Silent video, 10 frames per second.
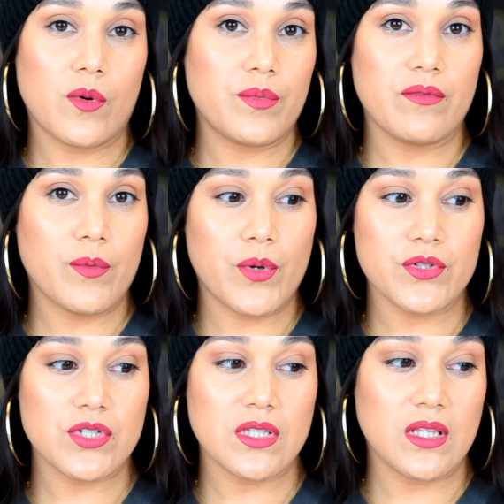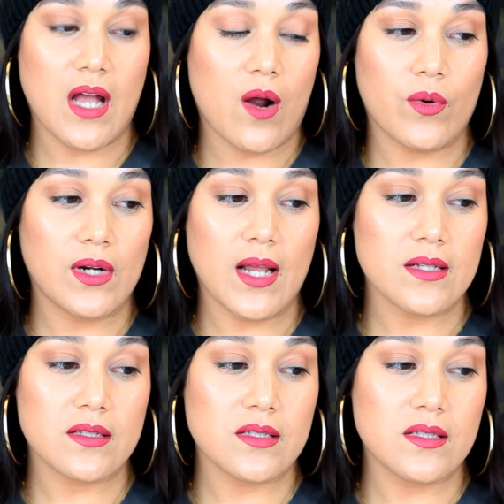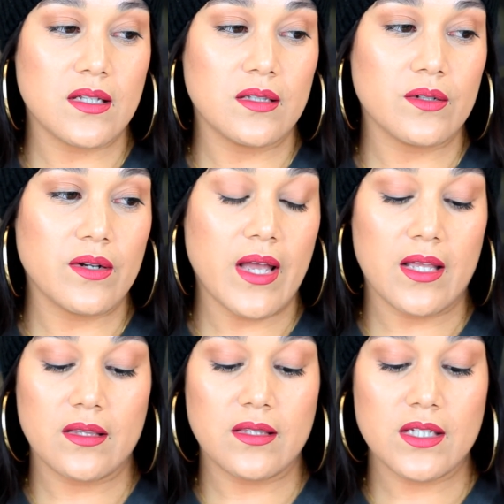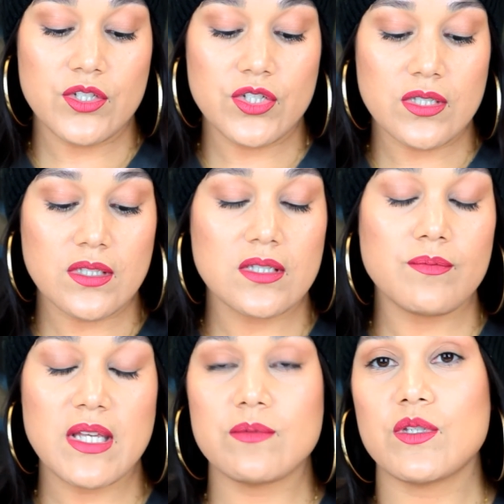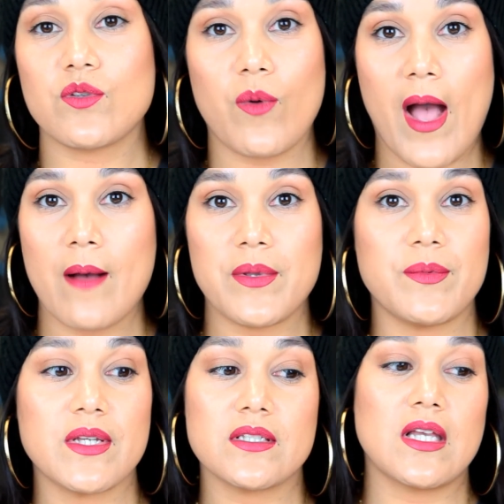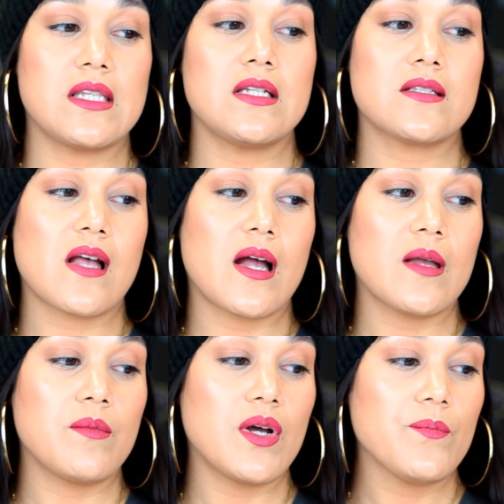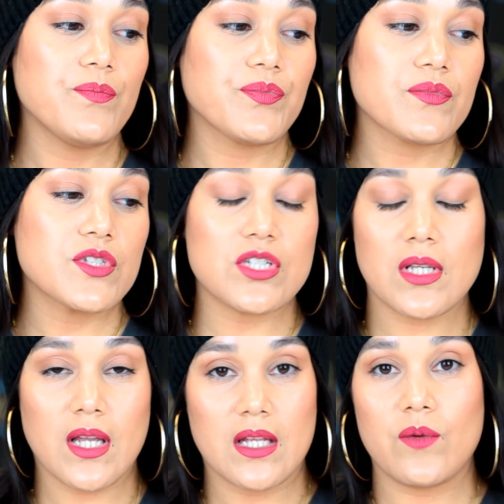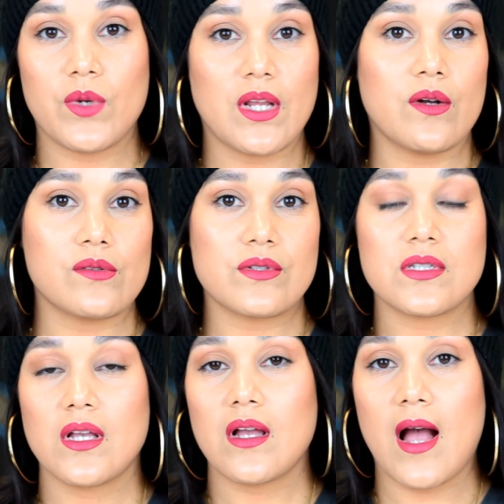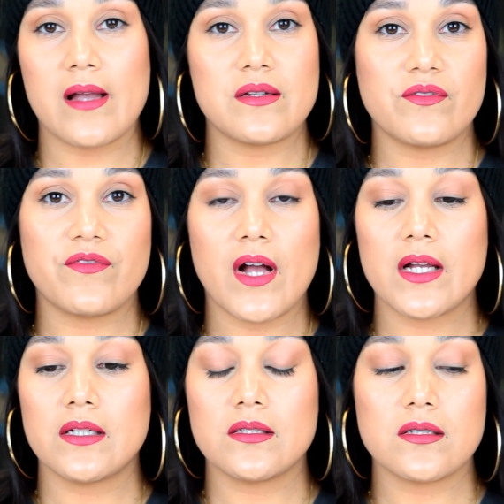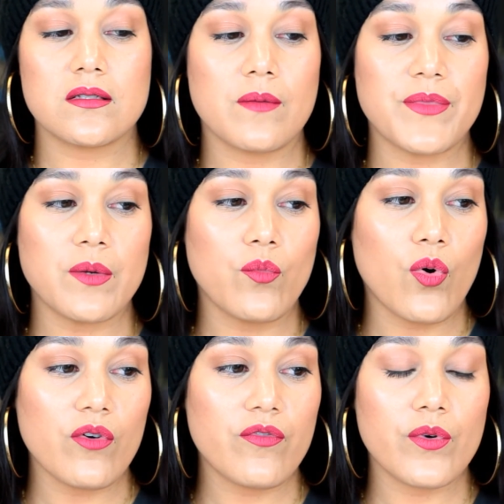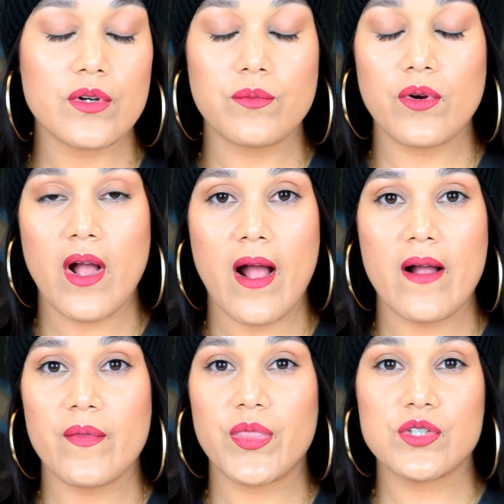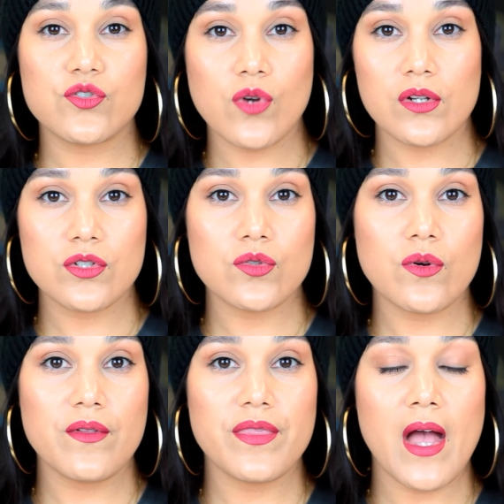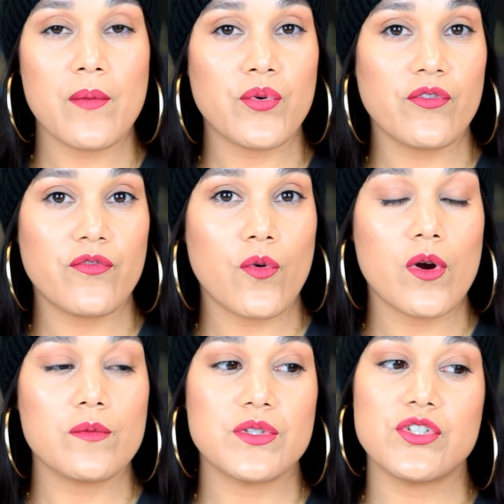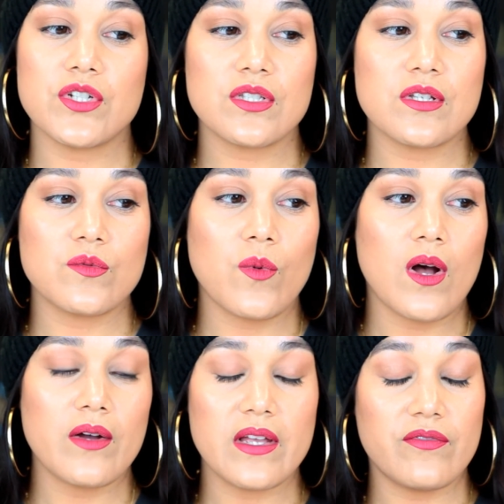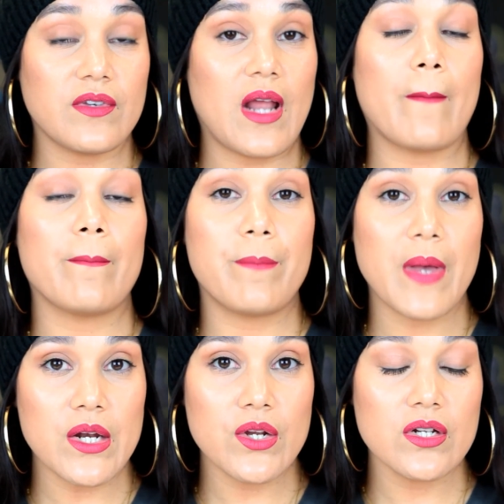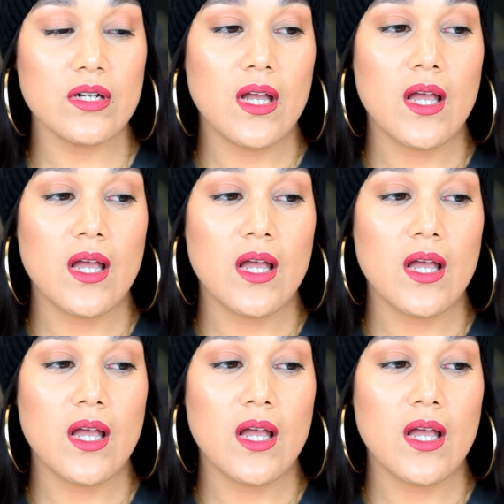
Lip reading: won't be repurchasing the Hourglass concealer, and this makes me so happy, because anytime, just like anyone else, I can find something more affordable at the drugstore that performs just as well, if not better,